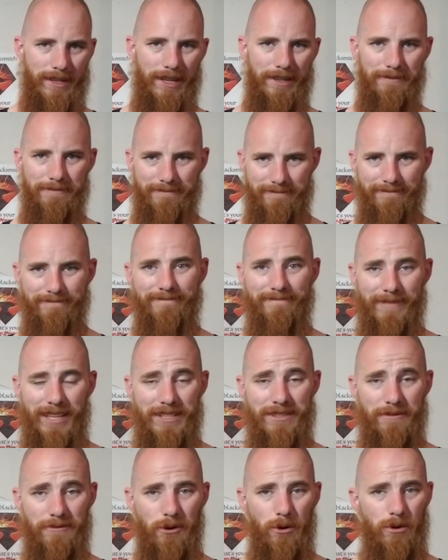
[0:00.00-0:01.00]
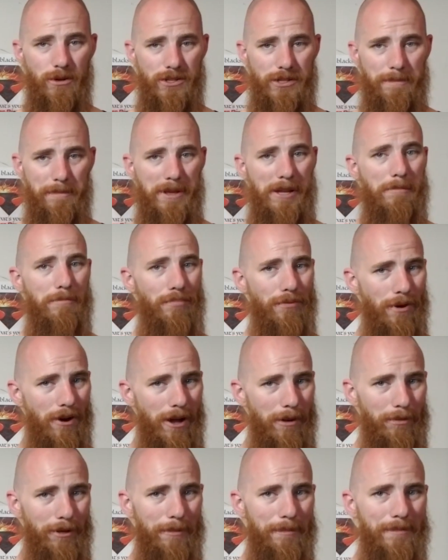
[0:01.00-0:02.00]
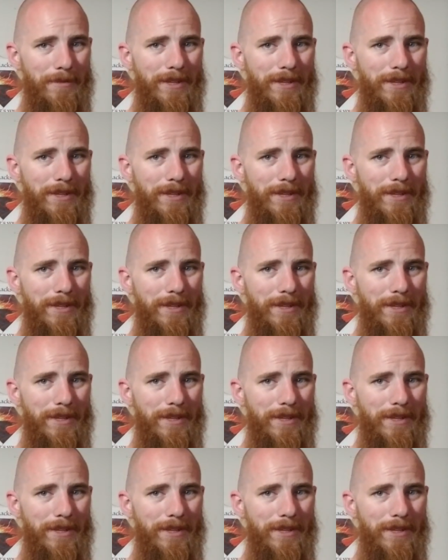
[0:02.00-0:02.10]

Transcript: Now, that's of course a big problem.